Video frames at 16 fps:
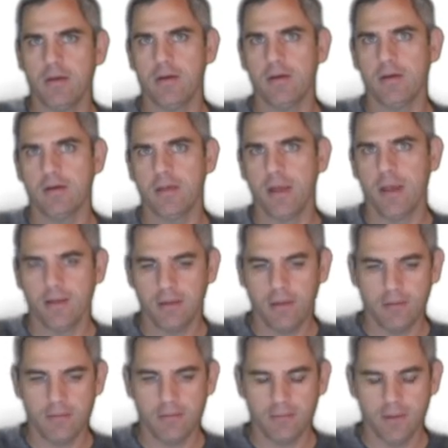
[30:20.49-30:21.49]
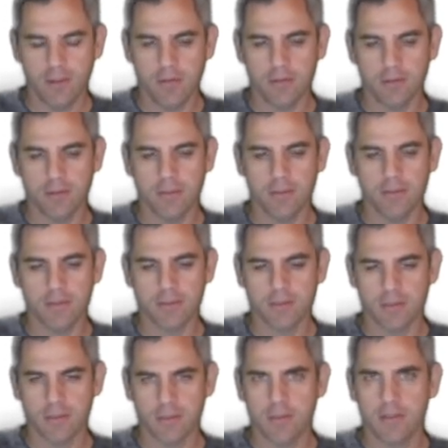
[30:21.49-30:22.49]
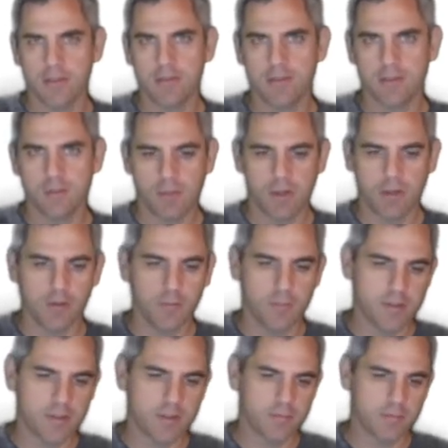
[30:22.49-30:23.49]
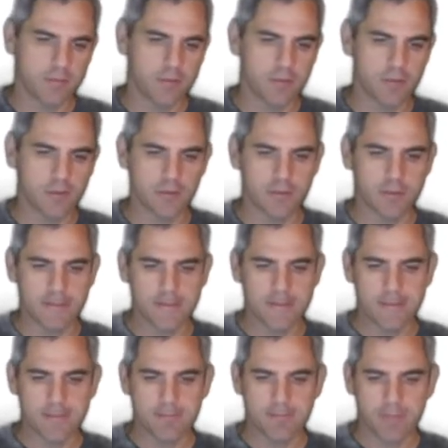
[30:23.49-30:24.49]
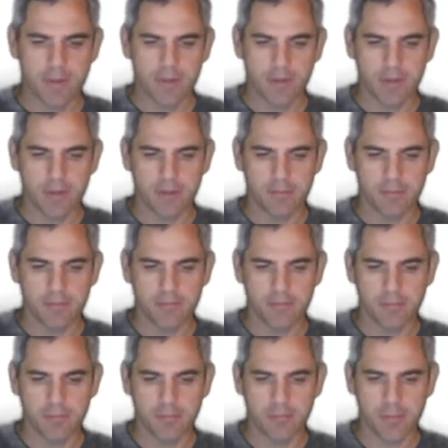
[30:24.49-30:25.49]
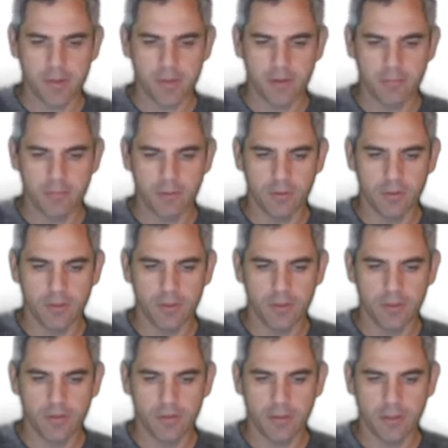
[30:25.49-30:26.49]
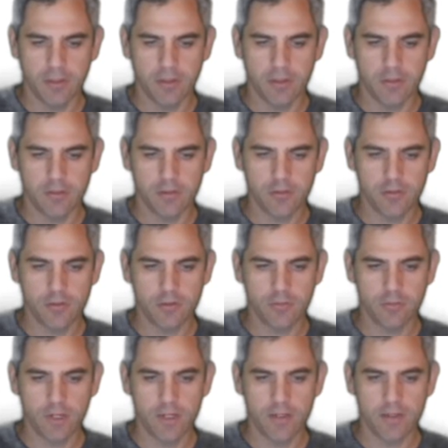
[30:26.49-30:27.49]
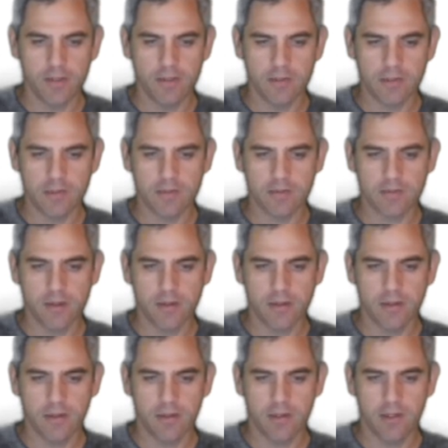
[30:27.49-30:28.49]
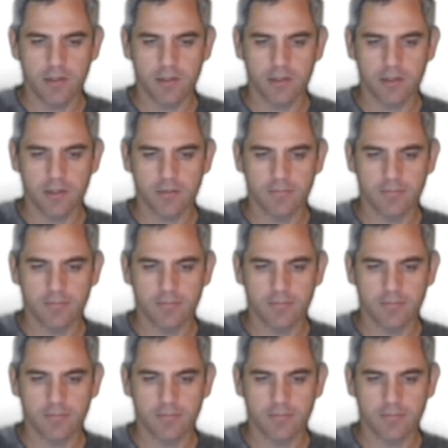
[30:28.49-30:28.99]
Cat 9200 is the model of my switch. But then really, you choose your radius authentication